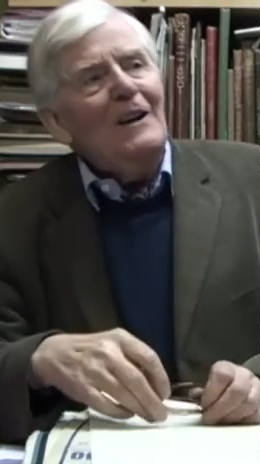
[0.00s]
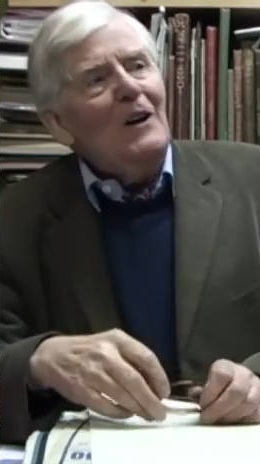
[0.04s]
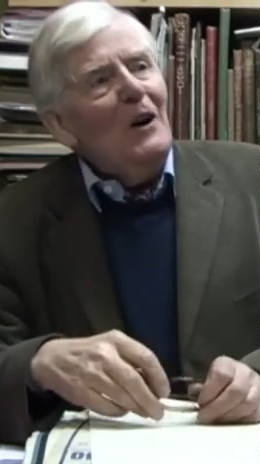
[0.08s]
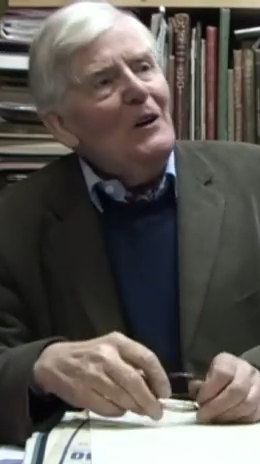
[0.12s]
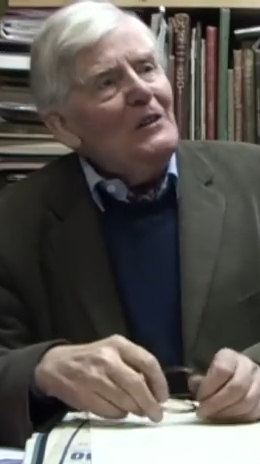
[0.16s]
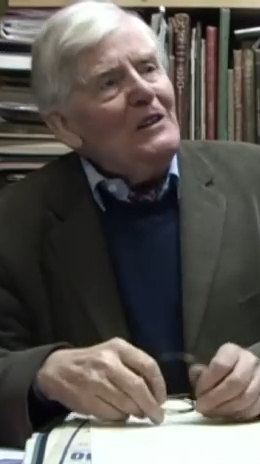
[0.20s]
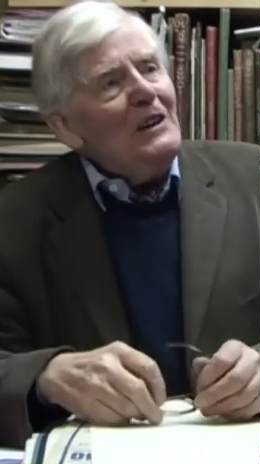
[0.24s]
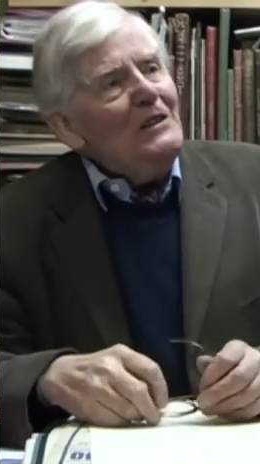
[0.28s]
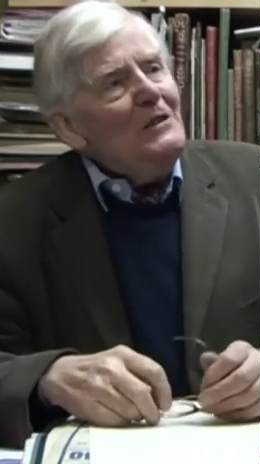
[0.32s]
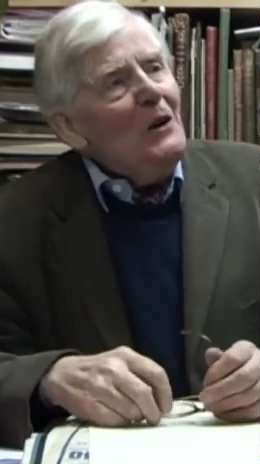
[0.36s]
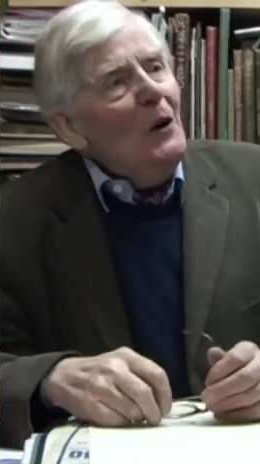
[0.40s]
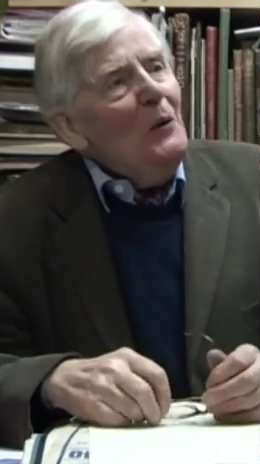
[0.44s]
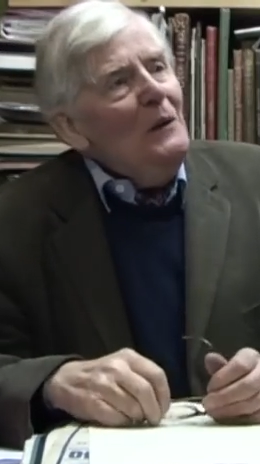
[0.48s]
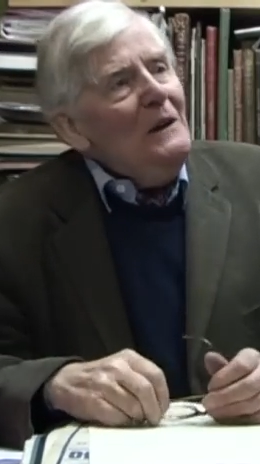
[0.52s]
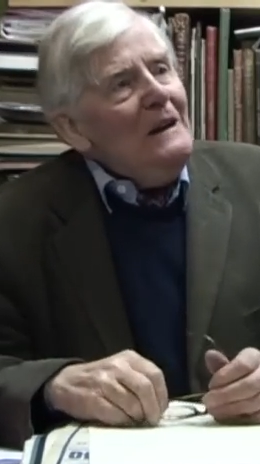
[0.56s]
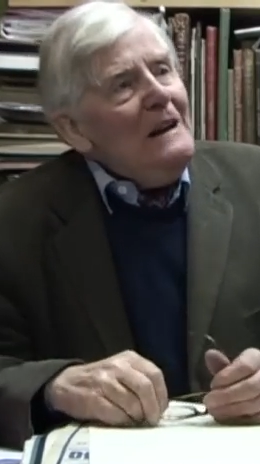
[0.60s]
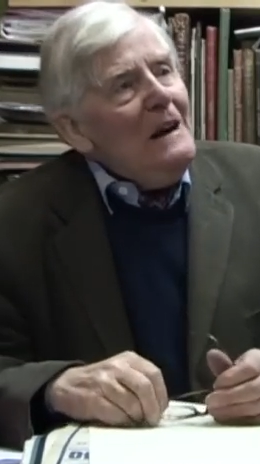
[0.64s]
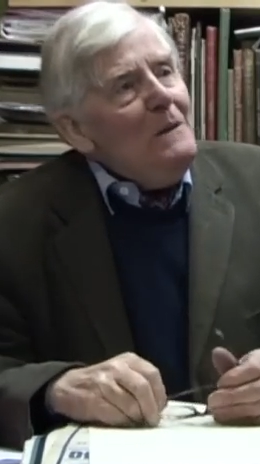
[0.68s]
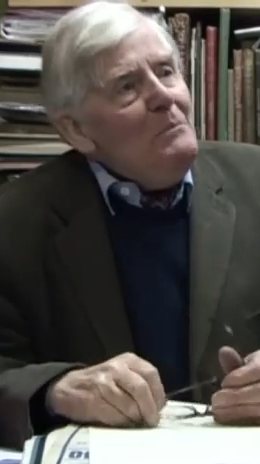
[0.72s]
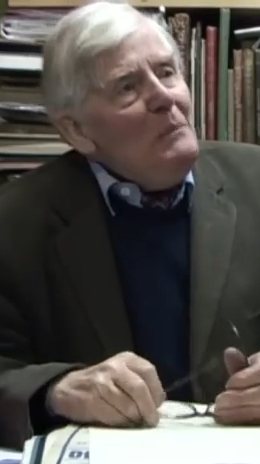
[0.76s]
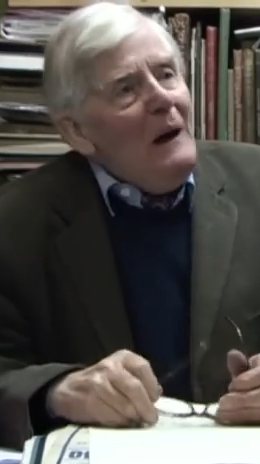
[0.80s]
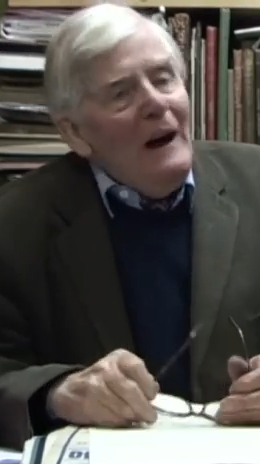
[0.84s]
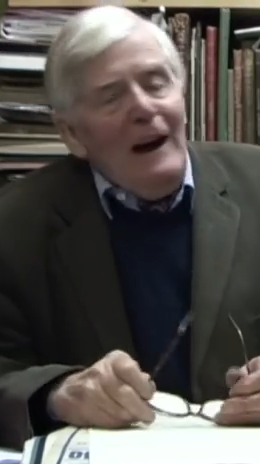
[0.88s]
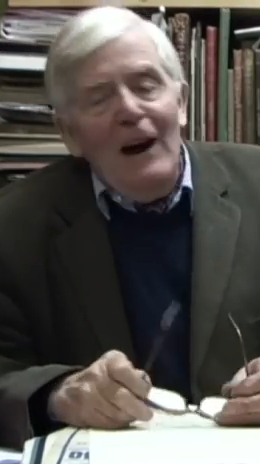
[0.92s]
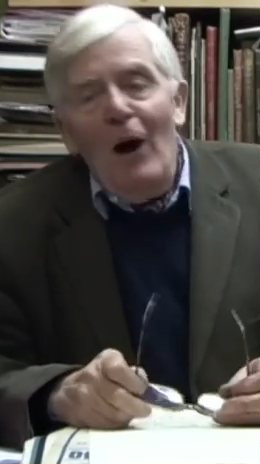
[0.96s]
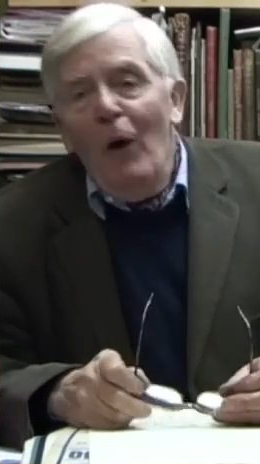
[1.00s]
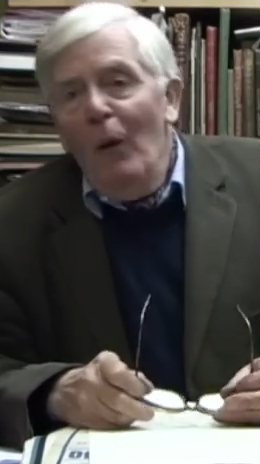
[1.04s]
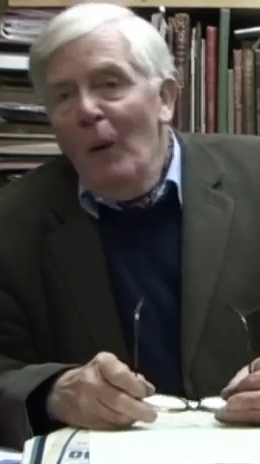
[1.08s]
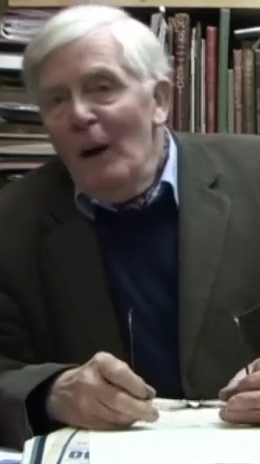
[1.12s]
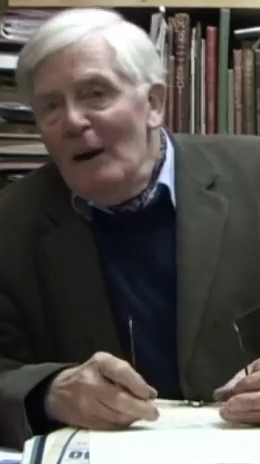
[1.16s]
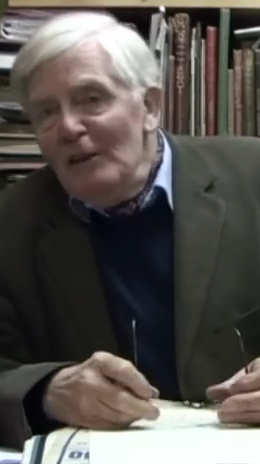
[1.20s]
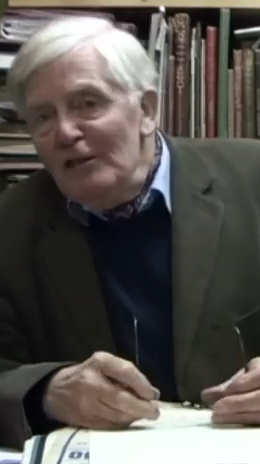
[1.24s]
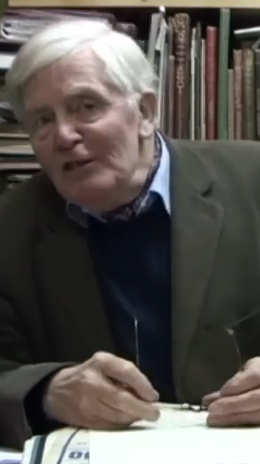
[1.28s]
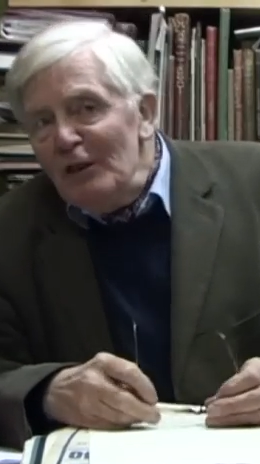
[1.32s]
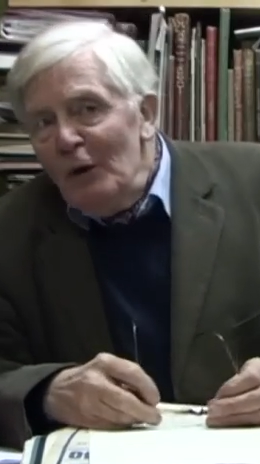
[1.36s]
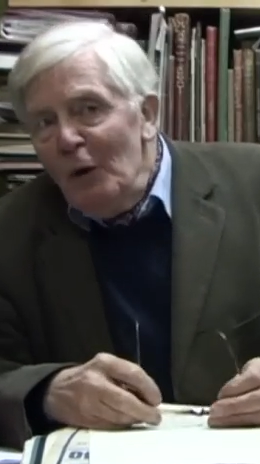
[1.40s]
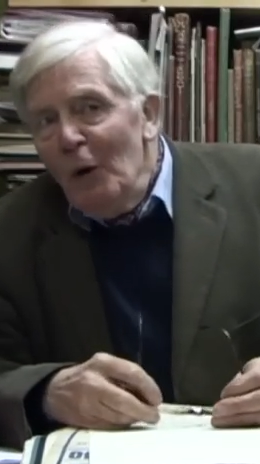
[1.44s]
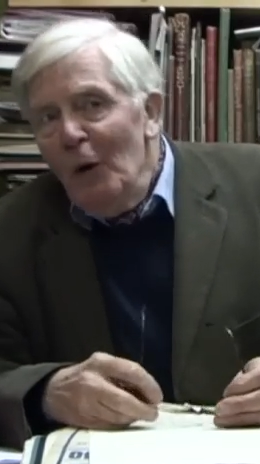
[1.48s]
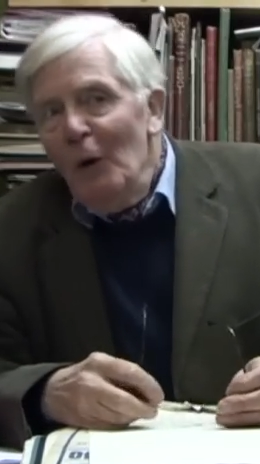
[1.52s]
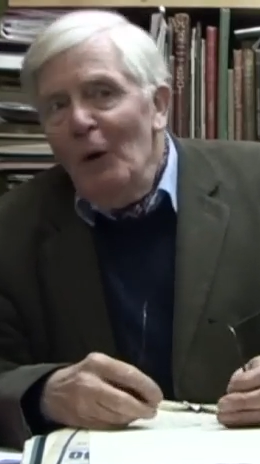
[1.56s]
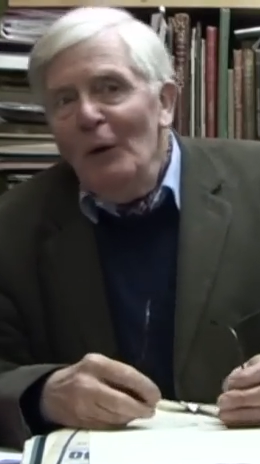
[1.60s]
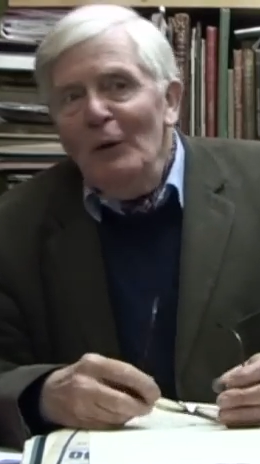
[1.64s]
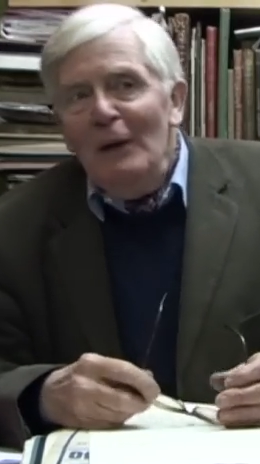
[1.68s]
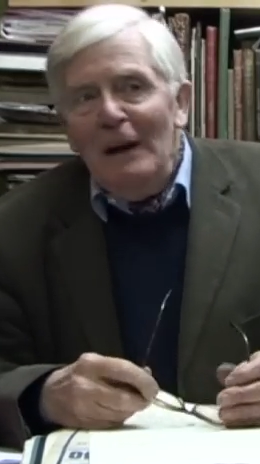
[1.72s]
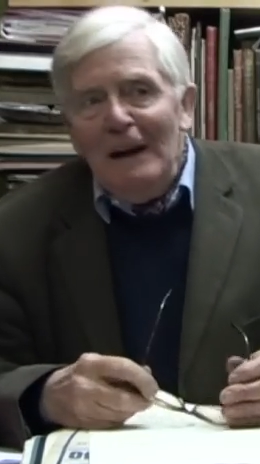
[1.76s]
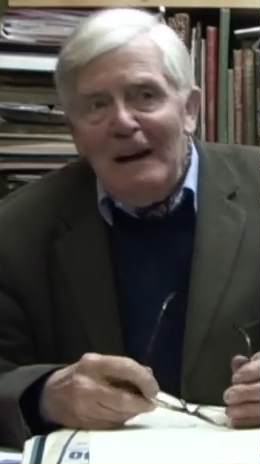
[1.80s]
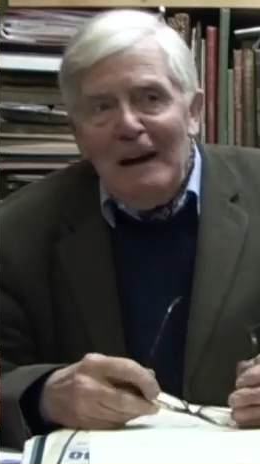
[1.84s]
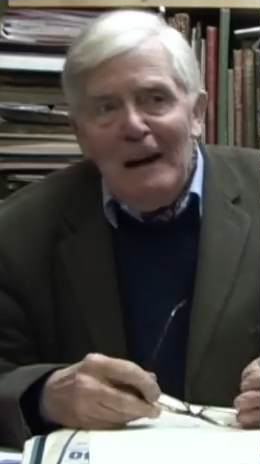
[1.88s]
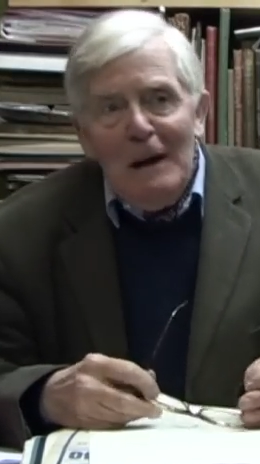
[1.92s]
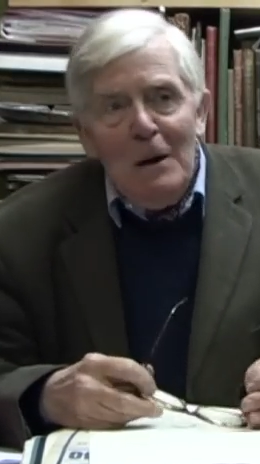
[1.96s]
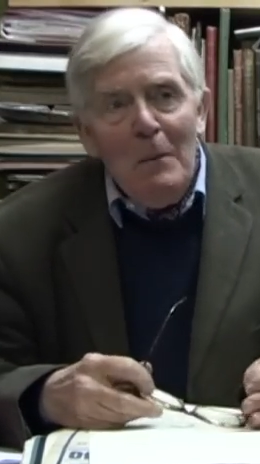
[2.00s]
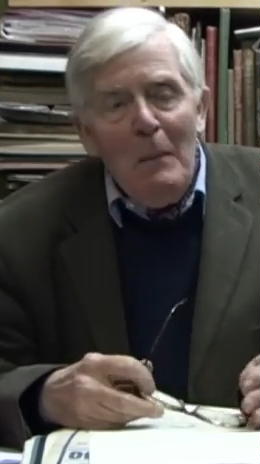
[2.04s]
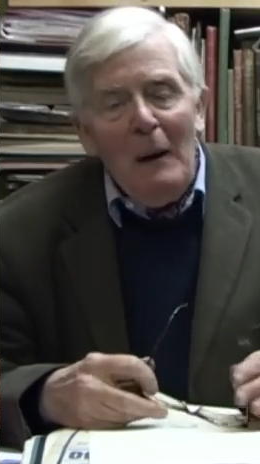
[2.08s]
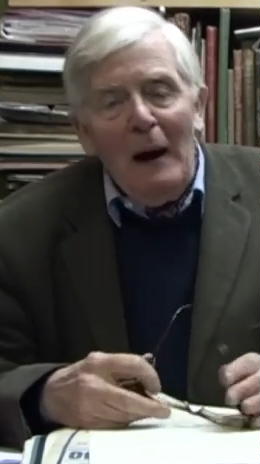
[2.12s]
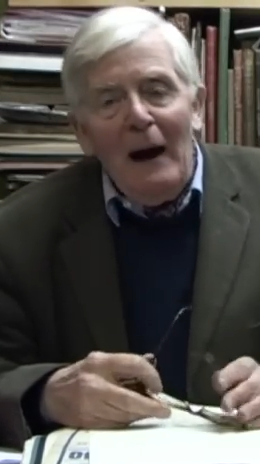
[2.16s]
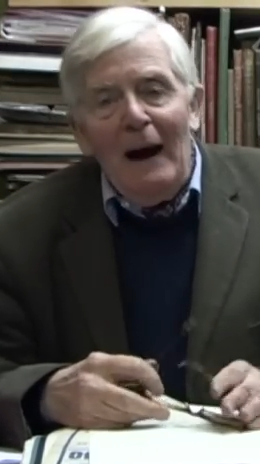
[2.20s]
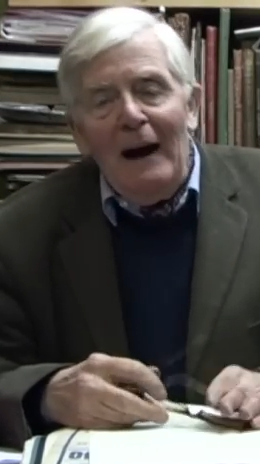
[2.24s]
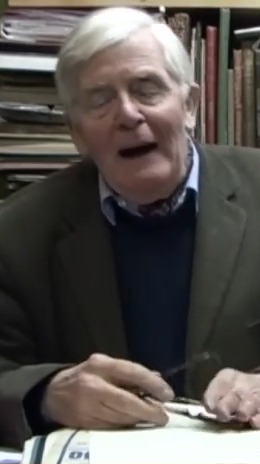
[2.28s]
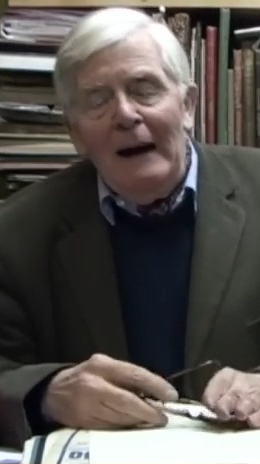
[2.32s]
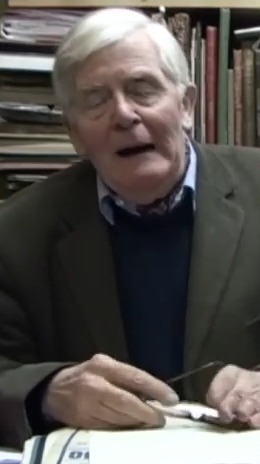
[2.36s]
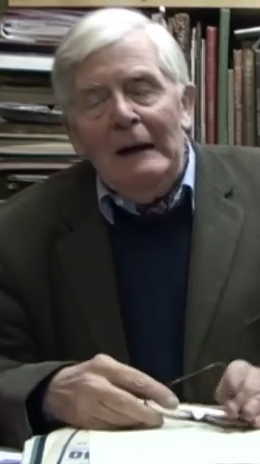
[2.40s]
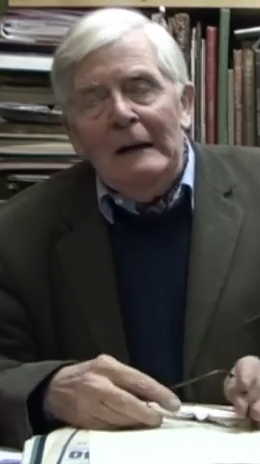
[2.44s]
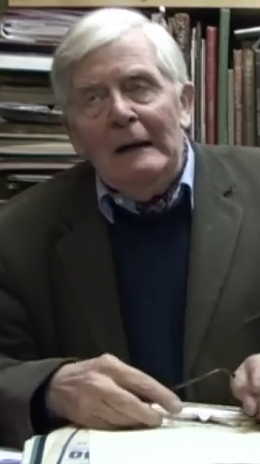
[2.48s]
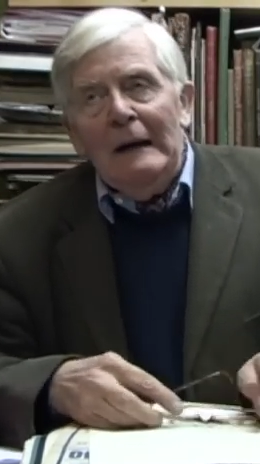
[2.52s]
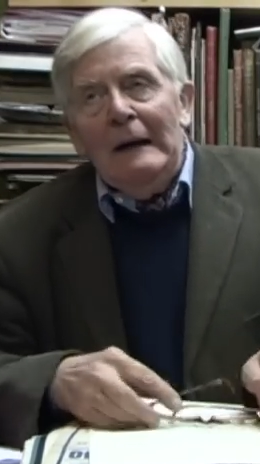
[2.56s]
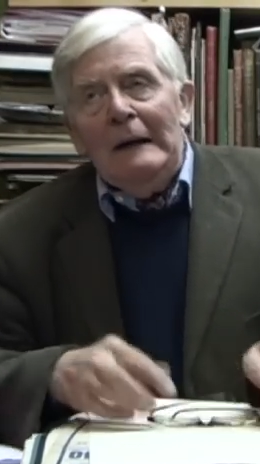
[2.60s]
got it on eBay. Oh, I saw it on eBay.